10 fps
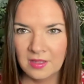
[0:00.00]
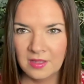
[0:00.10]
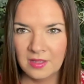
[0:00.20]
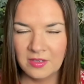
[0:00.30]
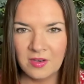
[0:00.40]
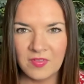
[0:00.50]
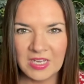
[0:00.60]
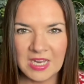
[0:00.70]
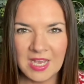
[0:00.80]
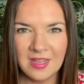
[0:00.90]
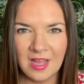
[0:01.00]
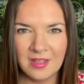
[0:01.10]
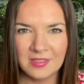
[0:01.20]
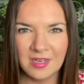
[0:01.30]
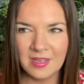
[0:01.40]
I don't know if you can hear that.
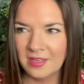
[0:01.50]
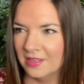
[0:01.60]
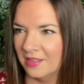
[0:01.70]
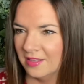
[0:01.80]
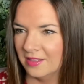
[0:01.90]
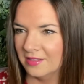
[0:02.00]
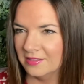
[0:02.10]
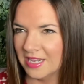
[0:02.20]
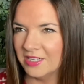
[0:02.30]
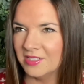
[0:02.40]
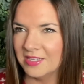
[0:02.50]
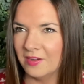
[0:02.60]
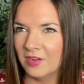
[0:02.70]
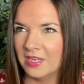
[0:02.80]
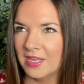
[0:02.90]
It's like Santa's here. I
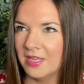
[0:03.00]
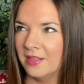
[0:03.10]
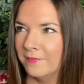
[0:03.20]
can hear